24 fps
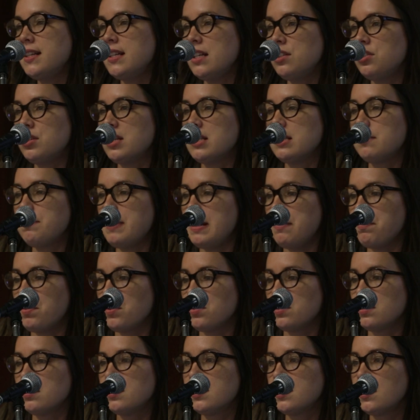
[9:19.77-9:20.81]
indigenous
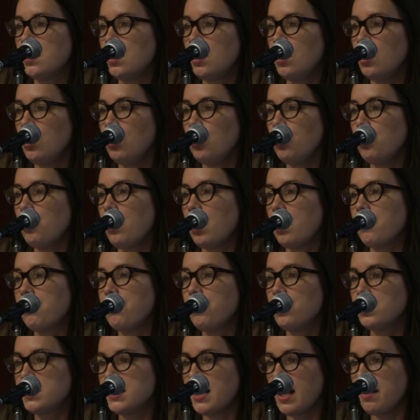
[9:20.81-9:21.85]
peoples who are
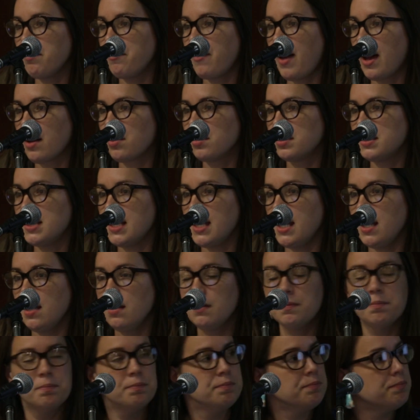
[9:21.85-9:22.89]
full-time faculty.
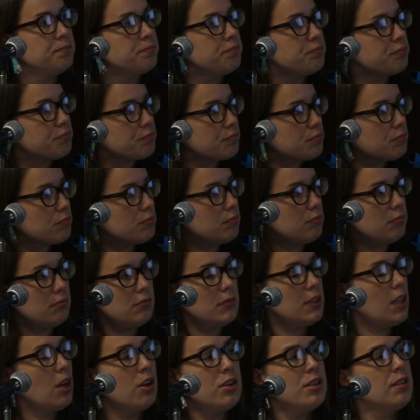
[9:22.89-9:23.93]

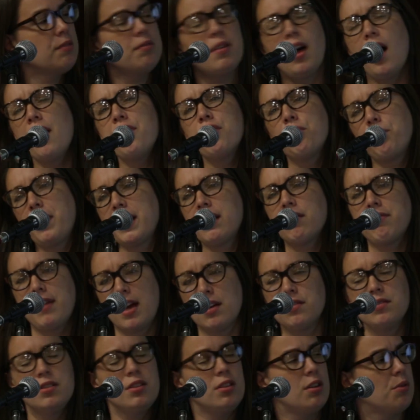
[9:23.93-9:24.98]
Right? Other way
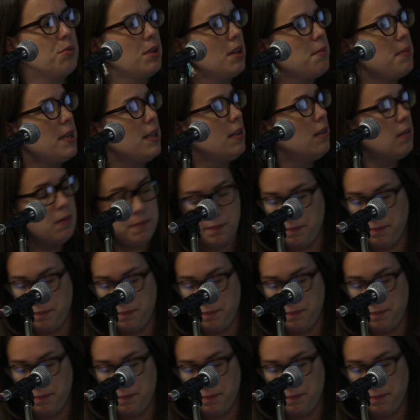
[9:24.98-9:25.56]
around, you know what I mean.